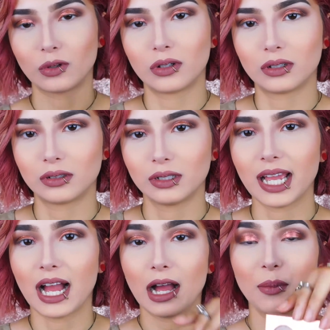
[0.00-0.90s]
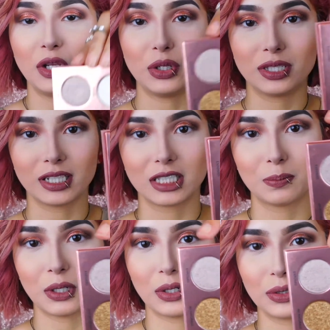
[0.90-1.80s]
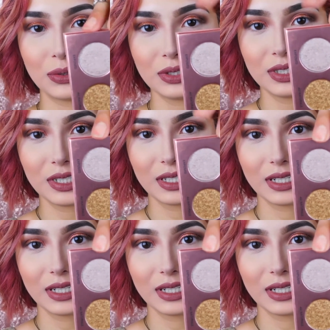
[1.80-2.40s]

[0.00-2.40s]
I'm gonna use Exposed.